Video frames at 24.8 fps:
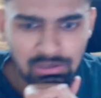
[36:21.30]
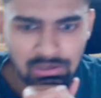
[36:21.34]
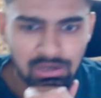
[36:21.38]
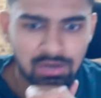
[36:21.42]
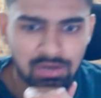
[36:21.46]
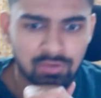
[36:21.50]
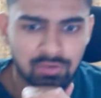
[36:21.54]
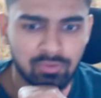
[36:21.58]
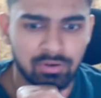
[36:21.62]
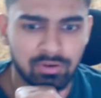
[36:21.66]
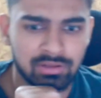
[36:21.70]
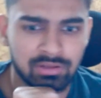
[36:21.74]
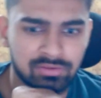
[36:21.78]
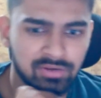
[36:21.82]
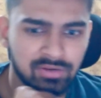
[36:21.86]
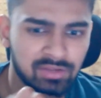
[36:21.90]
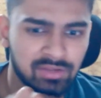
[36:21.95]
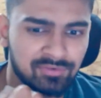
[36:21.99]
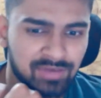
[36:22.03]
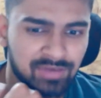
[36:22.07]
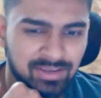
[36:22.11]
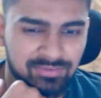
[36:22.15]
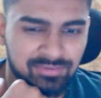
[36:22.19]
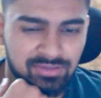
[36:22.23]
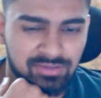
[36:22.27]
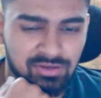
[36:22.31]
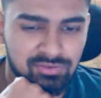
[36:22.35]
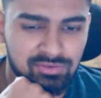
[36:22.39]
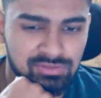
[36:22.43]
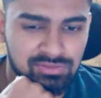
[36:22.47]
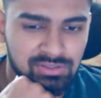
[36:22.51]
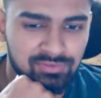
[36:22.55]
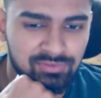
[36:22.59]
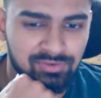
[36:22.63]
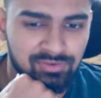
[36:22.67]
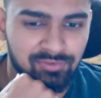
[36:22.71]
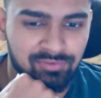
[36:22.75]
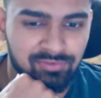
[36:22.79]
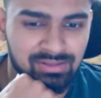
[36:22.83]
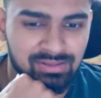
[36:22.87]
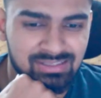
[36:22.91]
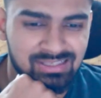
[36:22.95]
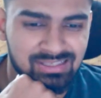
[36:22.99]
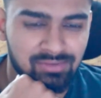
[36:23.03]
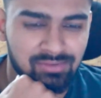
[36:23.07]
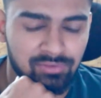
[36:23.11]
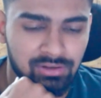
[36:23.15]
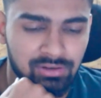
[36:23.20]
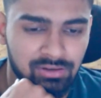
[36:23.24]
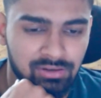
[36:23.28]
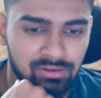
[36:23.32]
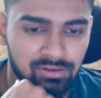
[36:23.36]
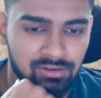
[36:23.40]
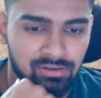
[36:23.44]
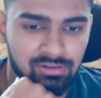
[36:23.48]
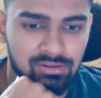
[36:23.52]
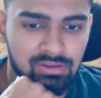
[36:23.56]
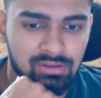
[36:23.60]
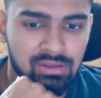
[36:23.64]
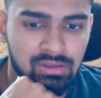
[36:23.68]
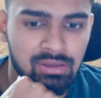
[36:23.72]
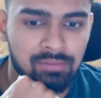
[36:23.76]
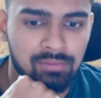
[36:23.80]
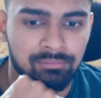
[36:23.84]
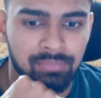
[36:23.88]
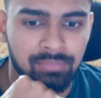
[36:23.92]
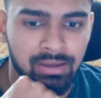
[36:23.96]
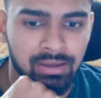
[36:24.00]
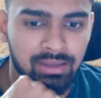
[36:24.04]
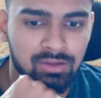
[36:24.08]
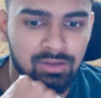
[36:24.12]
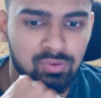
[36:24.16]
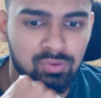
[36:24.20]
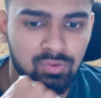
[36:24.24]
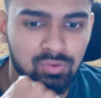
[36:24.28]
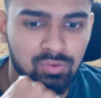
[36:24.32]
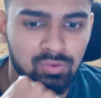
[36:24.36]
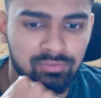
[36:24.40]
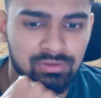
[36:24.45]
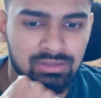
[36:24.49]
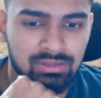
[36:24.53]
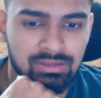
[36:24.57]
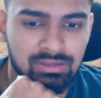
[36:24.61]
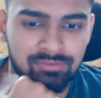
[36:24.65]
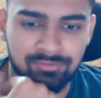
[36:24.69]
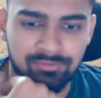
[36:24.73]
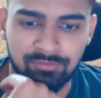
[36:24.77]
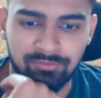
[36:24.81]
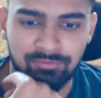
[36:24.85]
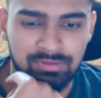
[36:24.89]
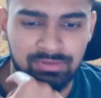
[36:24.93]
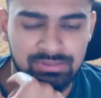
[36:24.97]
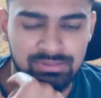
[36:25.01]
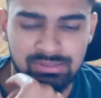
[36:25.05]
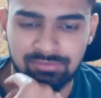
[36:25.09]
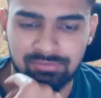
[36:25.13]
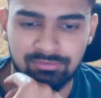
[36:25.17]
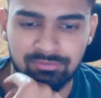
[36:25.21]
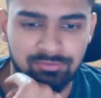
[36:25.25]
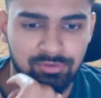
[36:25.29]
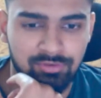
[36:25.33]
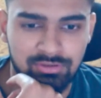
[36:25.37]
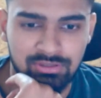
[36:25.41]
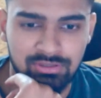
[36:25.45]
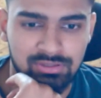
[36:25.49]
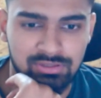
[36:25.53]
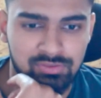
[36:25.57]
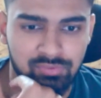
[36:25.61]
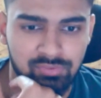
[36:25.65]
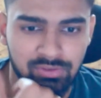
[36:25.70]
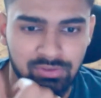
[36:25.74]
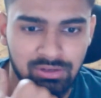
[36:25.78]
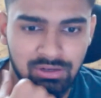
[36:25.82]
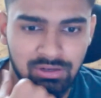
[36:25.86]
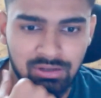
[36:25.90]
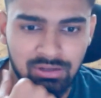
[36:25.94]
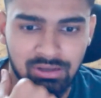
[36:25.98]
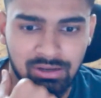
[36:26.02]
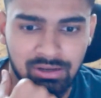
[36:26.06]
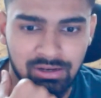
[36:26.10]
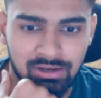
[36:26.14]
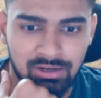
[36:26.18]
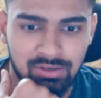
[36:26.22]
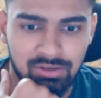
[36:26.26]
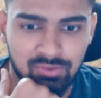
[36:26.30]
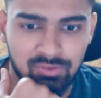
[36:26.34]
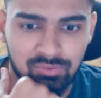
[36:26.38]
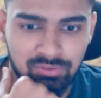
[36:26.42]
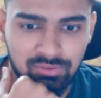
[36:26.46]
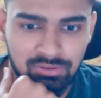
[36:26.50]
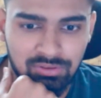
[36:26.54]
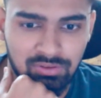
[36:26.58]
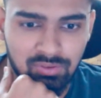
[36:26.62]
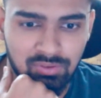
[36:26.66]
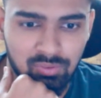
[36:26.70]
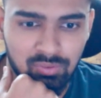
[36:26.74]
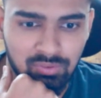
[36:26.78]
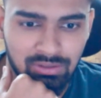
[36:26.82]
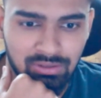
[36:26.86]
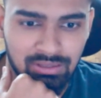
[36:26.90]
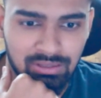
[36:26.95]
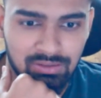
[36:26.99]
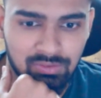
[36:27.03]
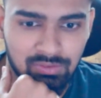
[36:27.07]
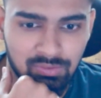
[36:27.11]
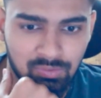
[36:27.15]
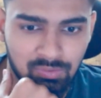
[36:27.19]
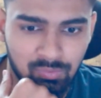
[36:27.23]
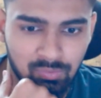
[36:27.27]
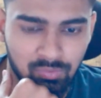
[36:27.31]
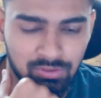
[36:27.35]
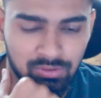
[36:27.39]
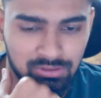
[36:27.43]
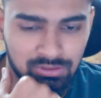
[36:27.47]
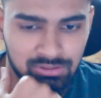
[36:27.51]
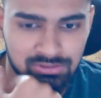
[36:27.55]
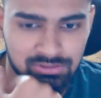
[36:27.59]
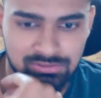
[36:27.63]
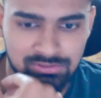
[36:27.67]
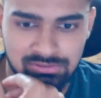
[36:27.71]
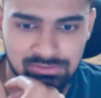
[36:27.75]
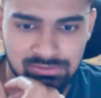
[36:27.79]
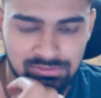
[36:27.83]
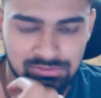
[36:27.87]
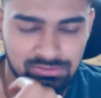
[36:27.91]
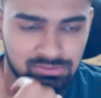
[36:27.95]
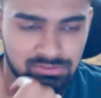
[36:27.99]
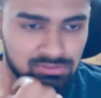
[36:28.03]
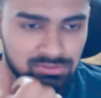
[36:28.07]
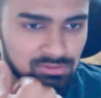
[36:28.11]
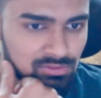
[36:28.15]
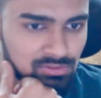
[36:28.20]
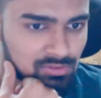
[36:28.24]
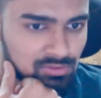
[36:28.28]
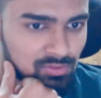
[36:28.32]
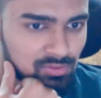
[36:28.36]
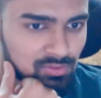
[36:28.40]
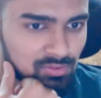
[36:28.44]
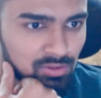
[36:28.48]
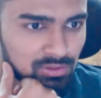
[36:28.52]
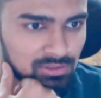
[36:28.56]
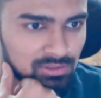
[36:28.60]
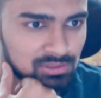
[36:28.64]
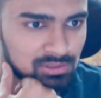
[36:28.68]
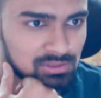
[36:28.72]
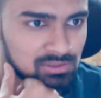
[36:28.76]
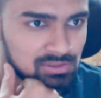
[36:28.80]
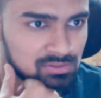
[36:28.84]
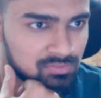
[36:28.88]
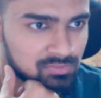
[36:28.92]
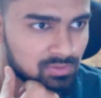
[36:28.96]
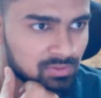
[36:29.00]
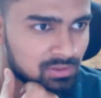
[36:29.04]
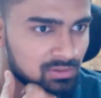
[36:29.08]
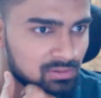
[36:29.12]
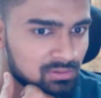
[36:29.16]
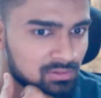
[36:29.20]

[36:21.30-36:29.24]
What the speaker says: 23, 5057. My code will give 57 for this one. I don't know like what is wrong in this one.